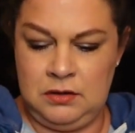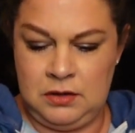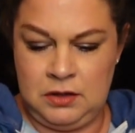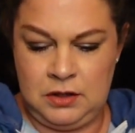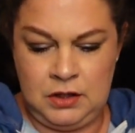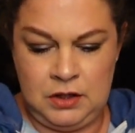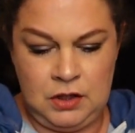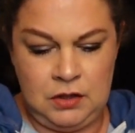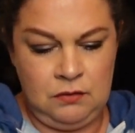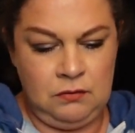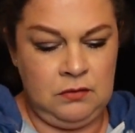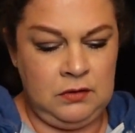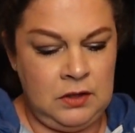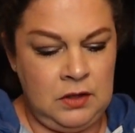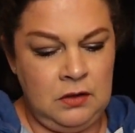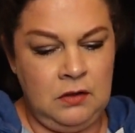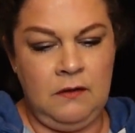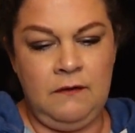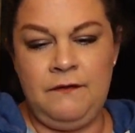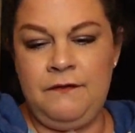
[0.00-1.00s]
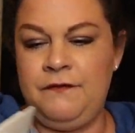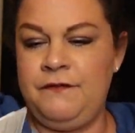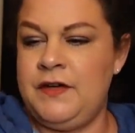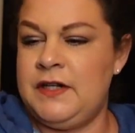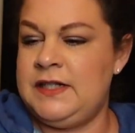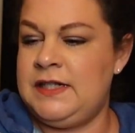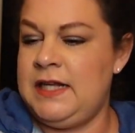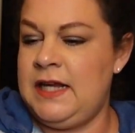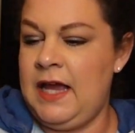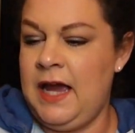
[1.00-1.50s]
Cute little
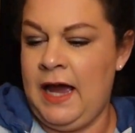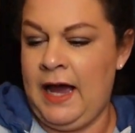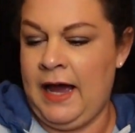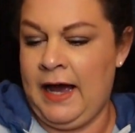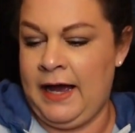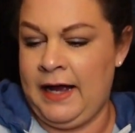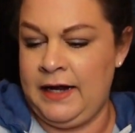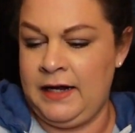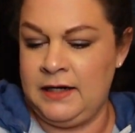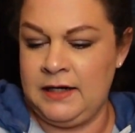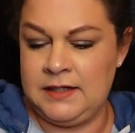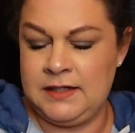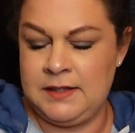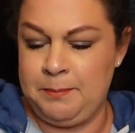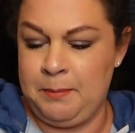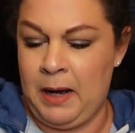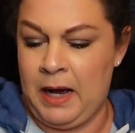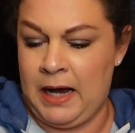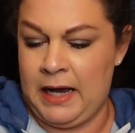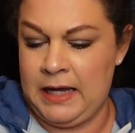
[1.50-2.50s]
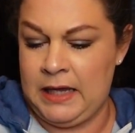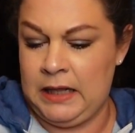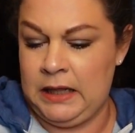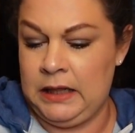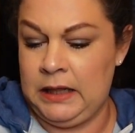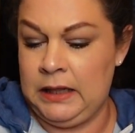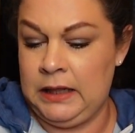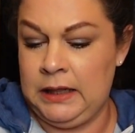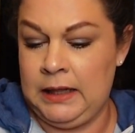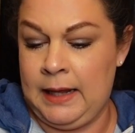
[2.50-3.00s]
fuzzy hat. It's by
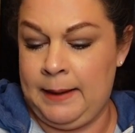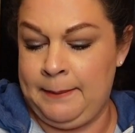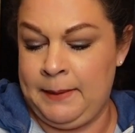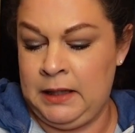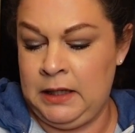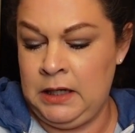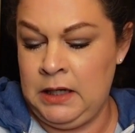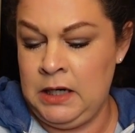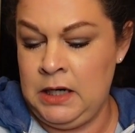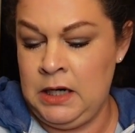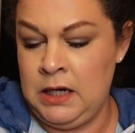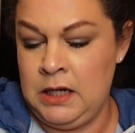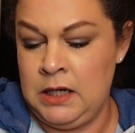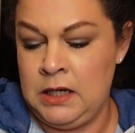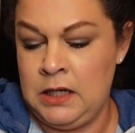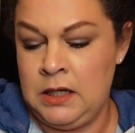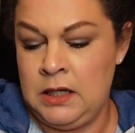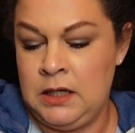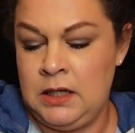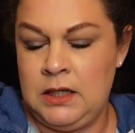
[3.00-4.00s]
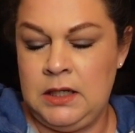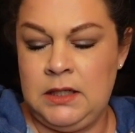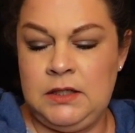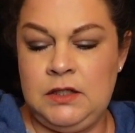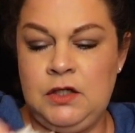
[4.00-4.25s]
Lemon. It's